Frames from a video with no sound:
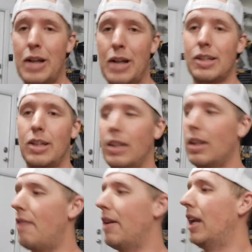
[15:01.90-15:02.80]
guys are gonna
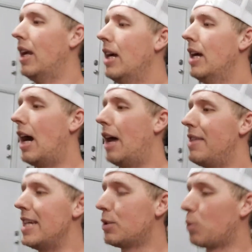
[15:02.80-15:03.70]
love it.
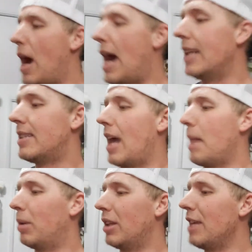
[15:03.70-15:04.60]
These rods, I
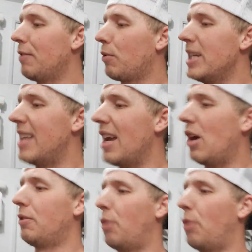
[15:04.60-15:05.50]
believe,
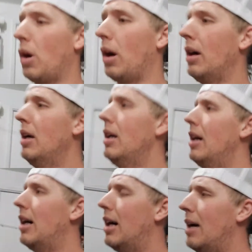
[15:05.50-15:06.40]
retail for
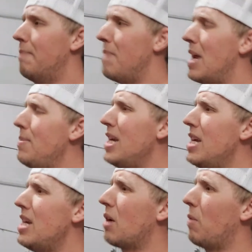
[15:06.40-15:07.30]

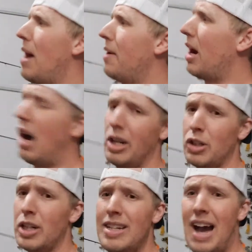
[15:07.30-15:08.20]
maybe around
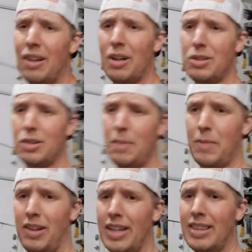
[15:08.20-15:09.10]
$100 or
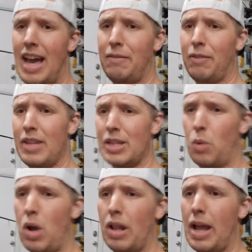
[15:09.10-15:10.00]
something like that for these
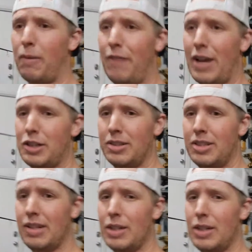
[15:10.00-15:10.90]
Walleye Professional
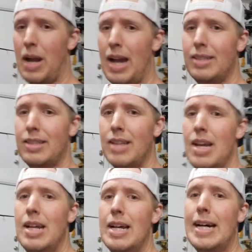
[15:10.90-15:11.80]
Series rods.
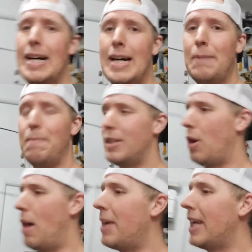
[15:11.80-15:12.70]

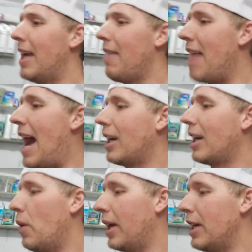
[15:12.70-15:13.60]
So I'm gonna get that
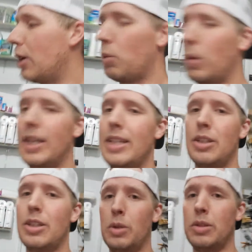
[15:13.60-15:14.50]
going here really
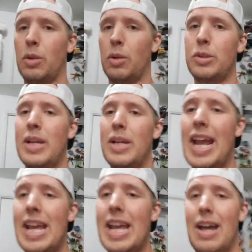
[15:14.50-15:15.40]
soon. So once we hit
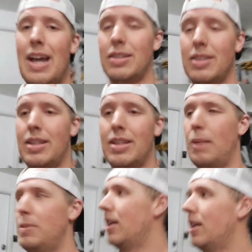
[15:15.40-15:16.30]
8,000
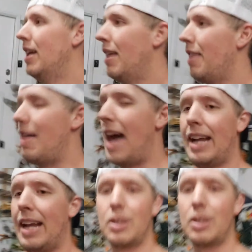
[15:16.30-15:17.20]
subs, that
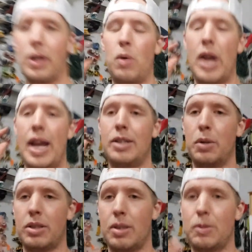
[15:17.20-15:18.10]
is going away to
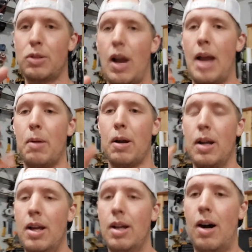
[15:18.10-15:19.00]
a
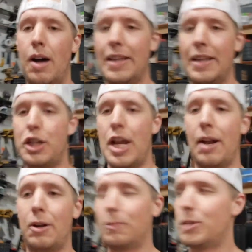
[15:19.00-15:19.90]
subscriber on this
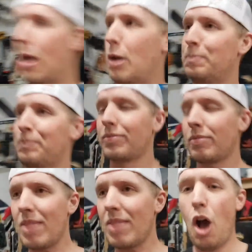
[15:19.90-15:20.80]
channel.
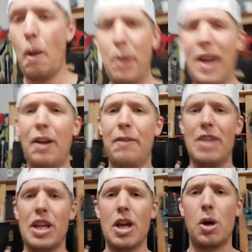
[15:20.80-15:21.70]
So I'll put out a
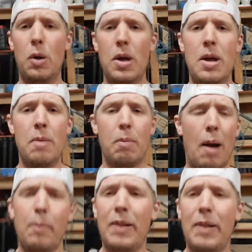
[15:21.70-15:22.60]
video
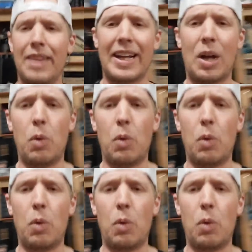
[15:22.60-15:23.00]
probably in like a